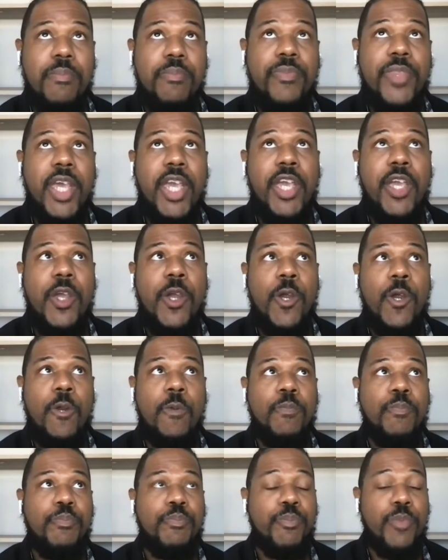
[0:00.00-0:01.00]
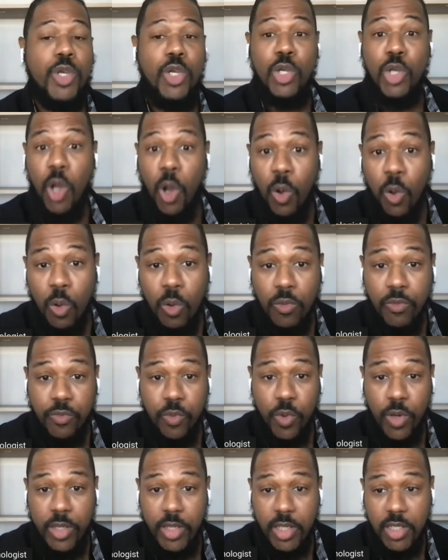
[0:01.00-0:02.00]
their goal
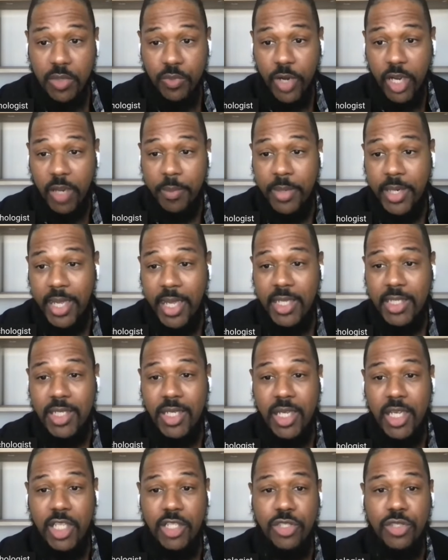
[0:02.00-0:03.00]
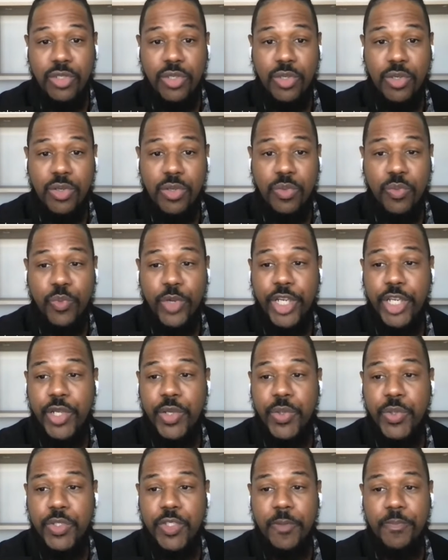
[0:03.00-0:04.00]
for this recommendation is to
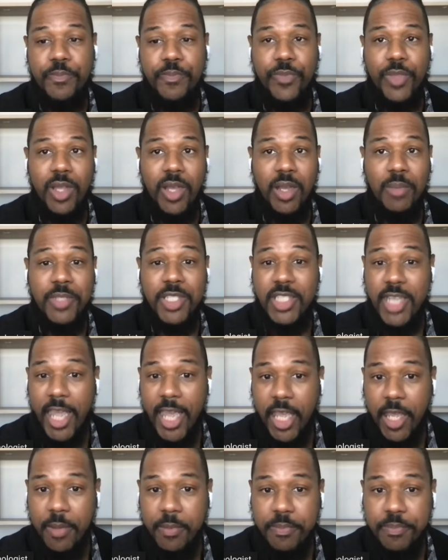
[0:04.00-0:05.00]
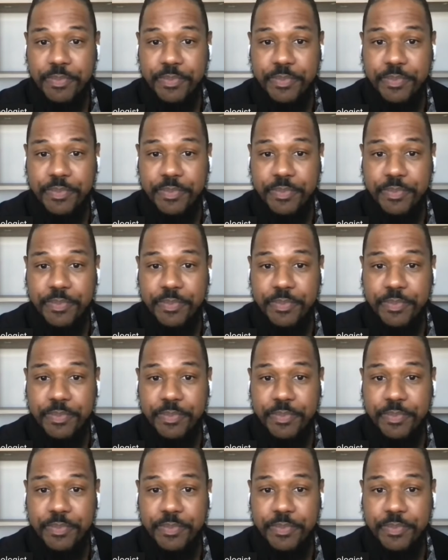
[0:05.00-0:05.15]
reduce shame